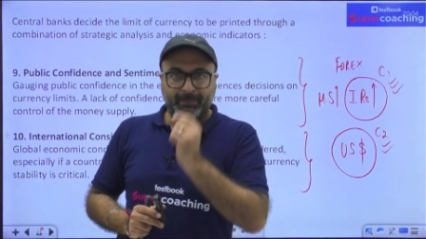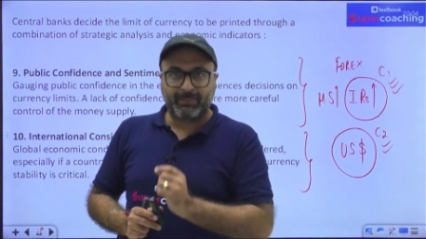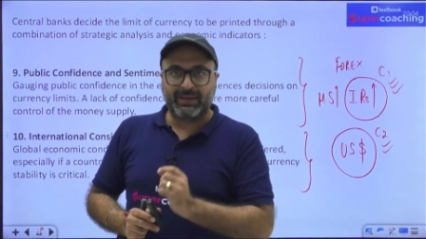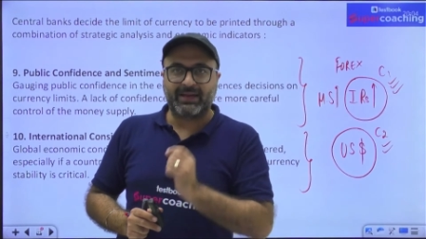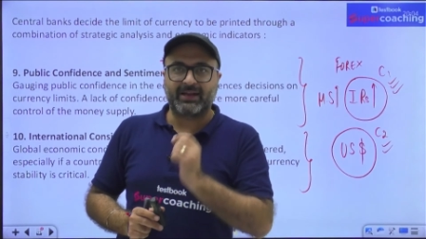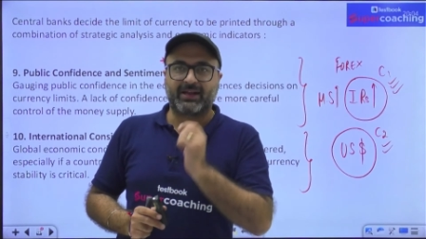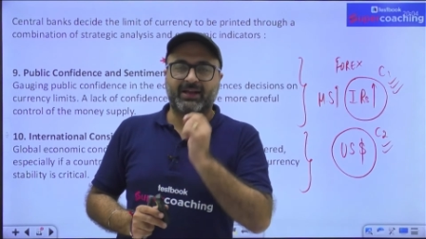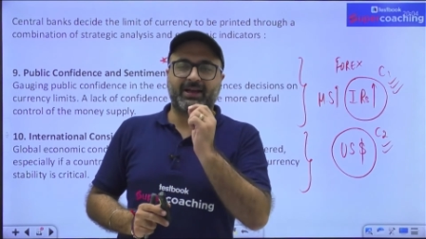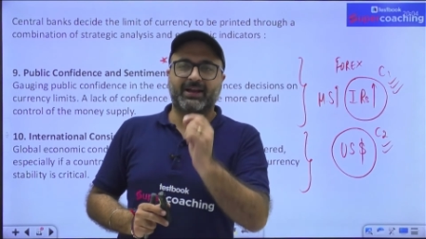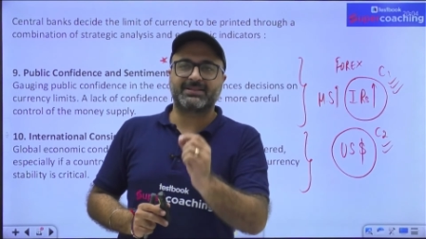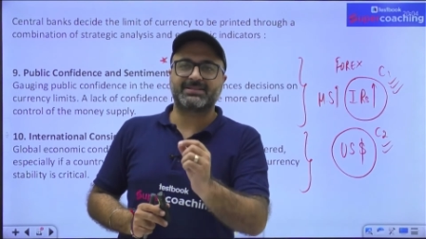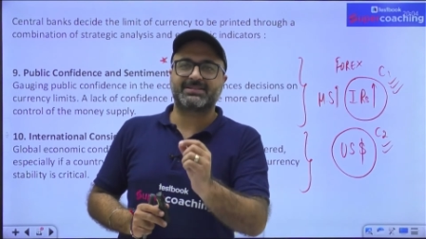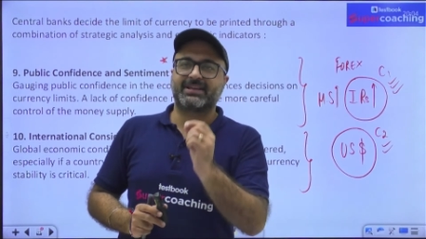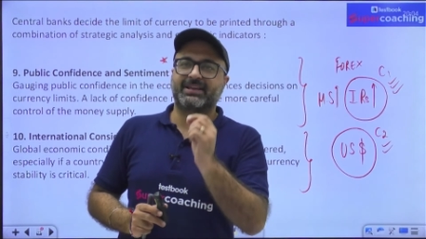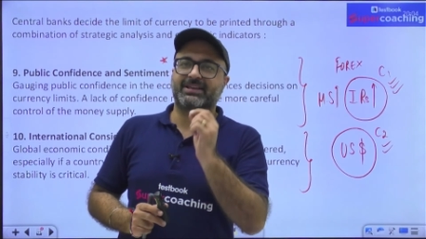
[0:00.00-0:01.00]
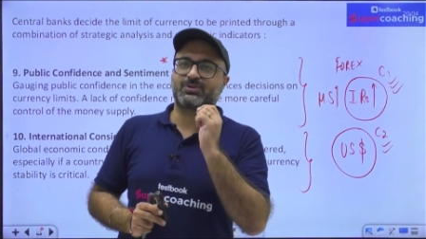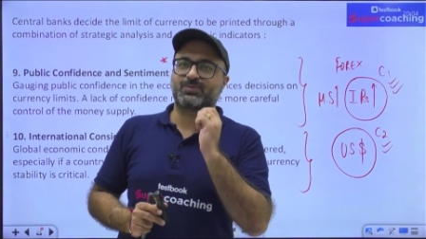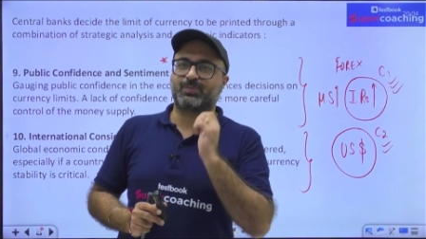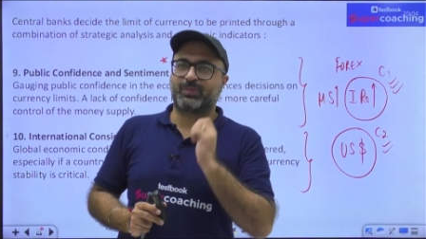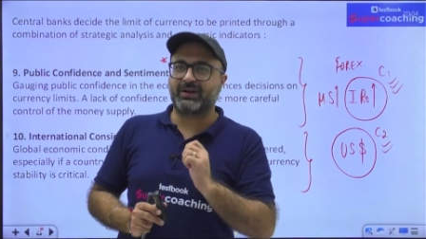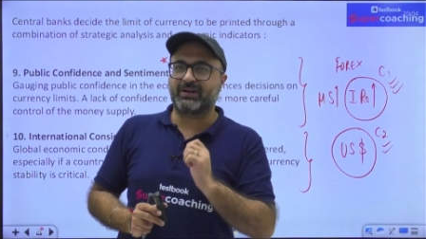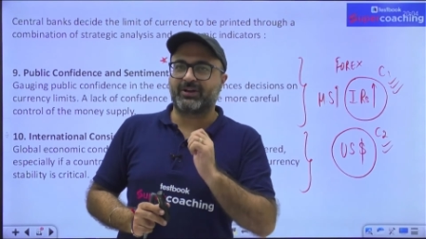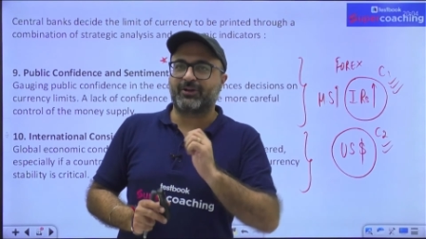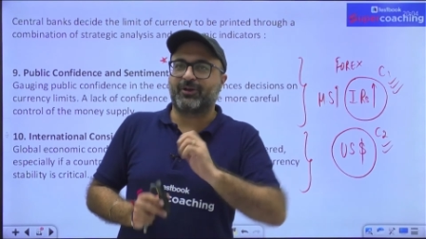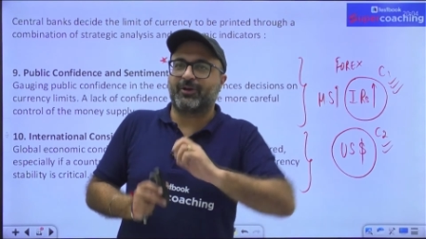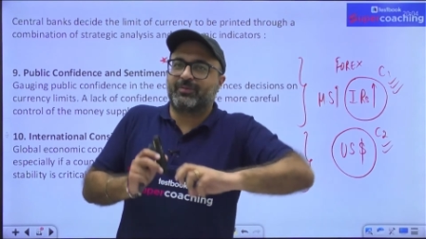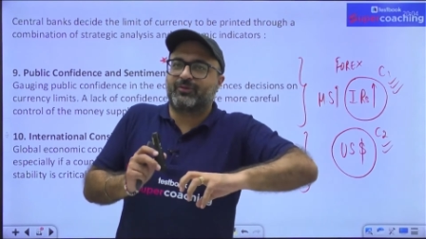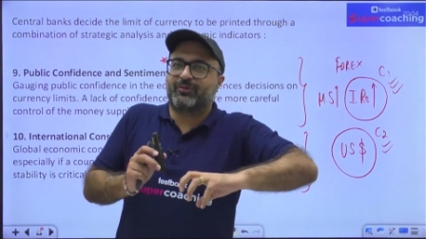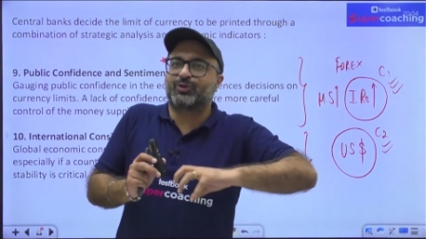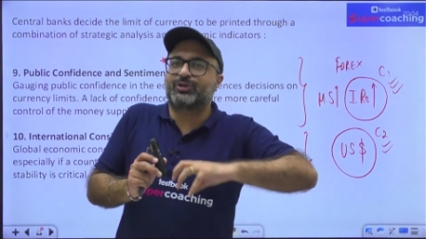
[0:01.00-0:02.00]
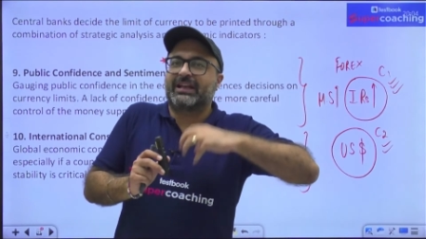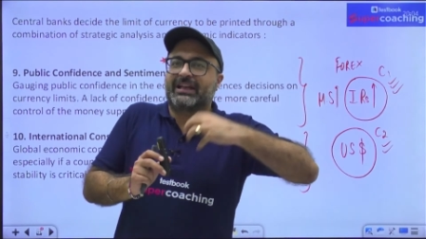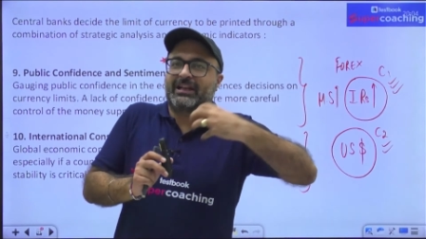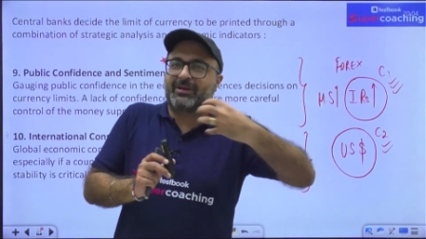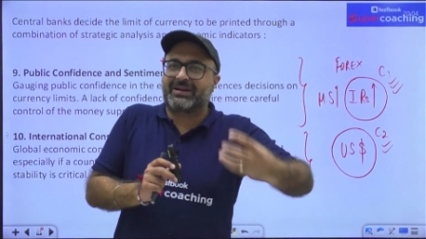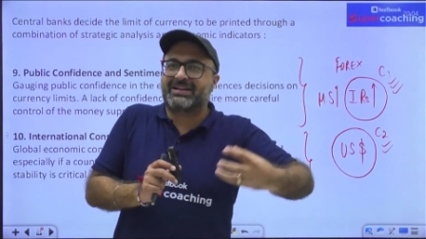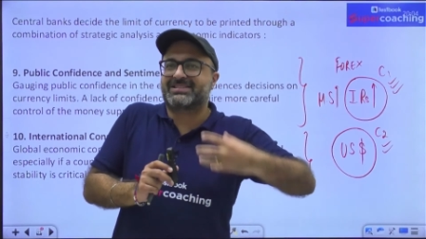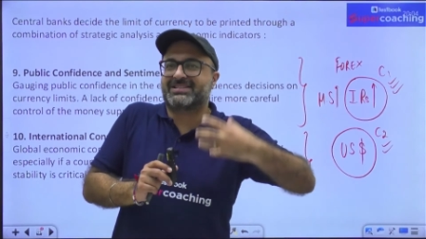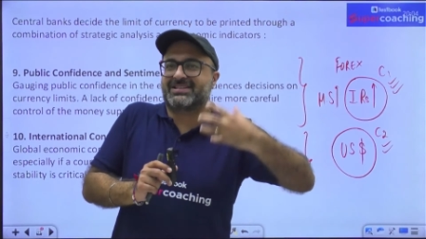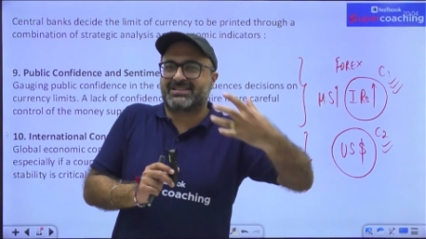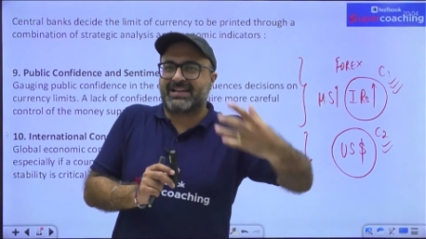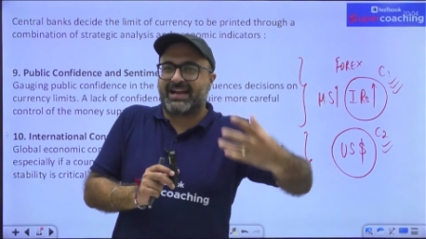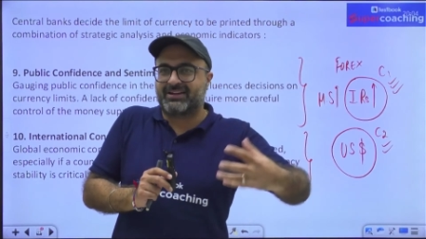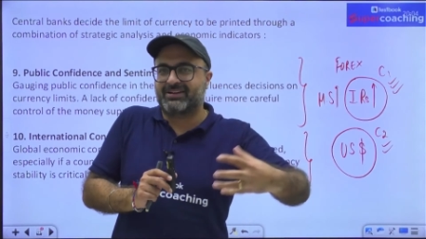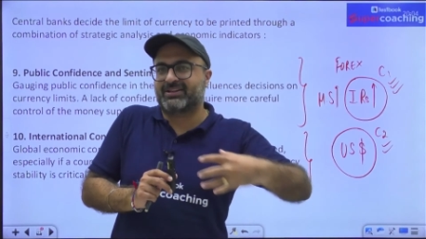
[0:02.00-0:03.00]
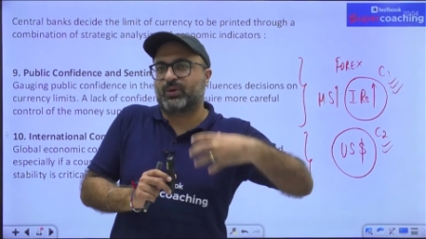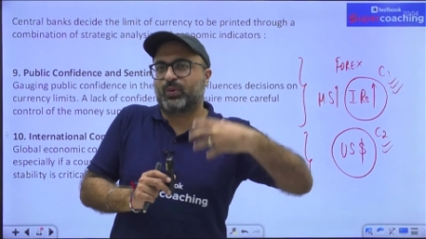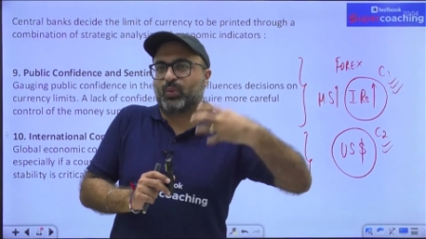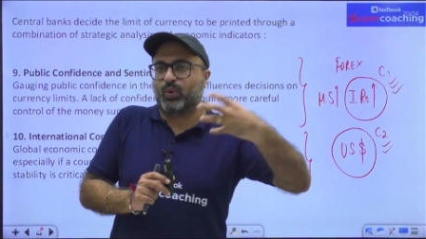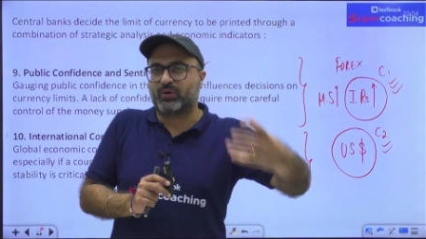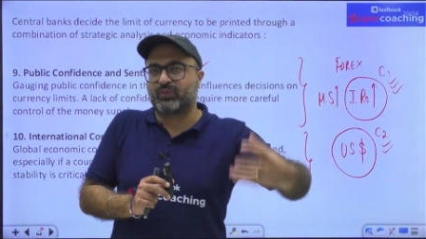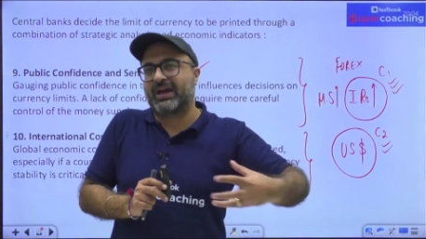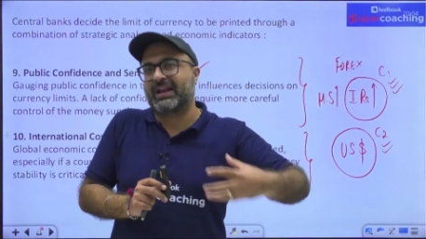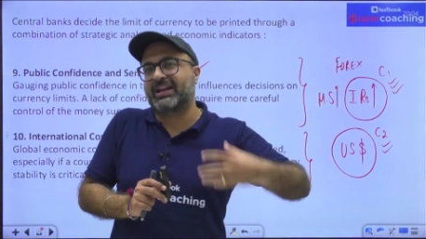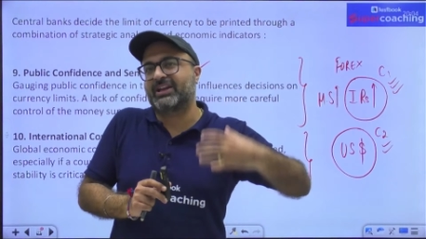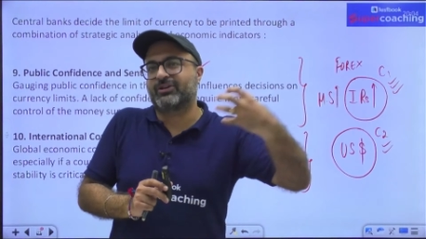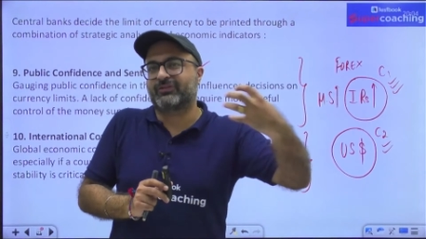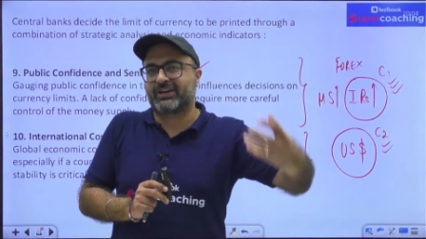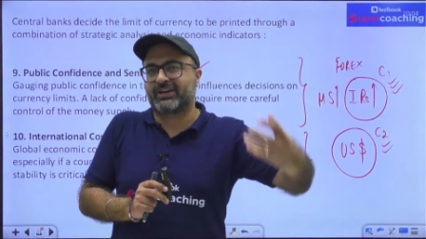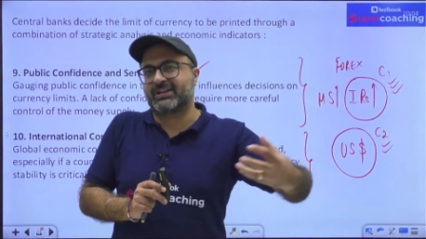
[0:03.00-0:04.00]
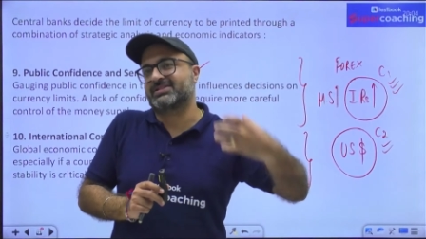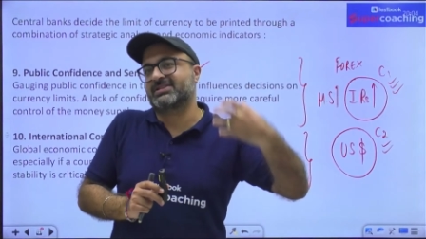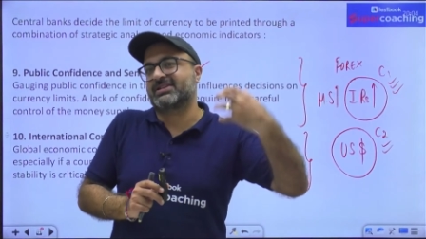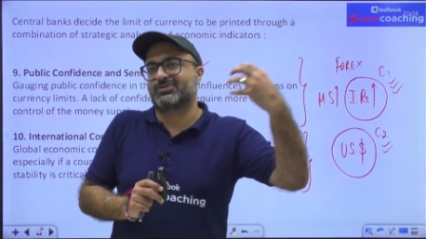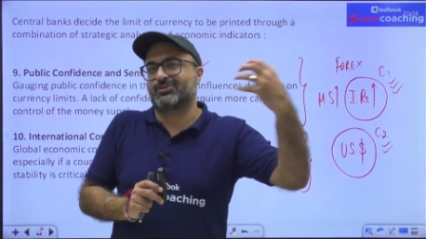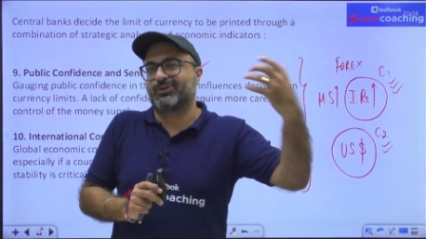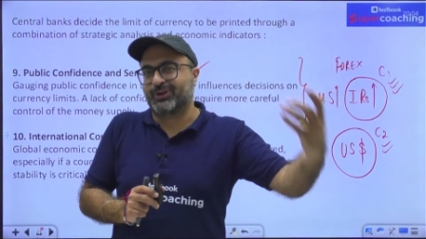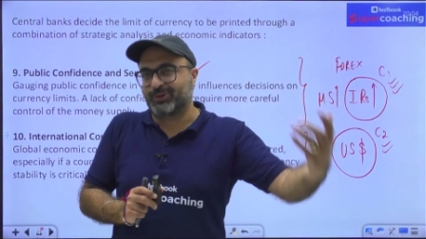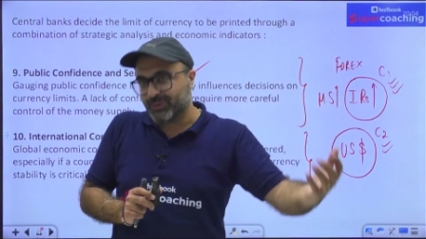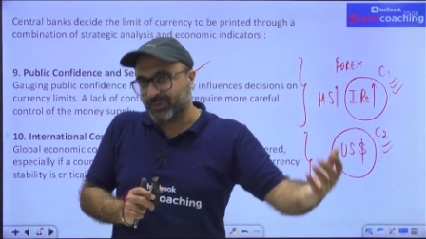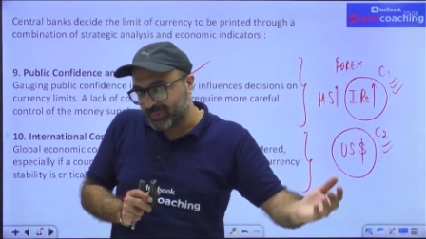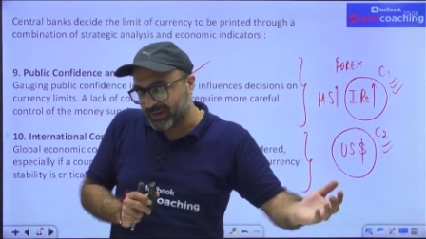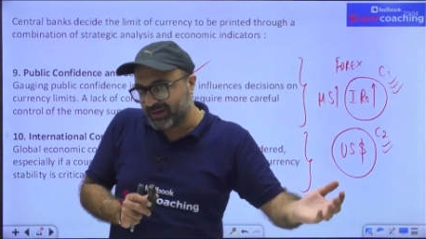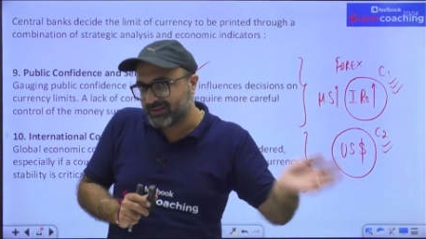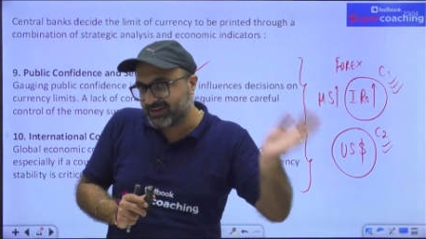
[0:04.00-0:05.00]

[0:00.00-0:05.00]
currency is printed or before the limit is decided that what value of currency is going to be printed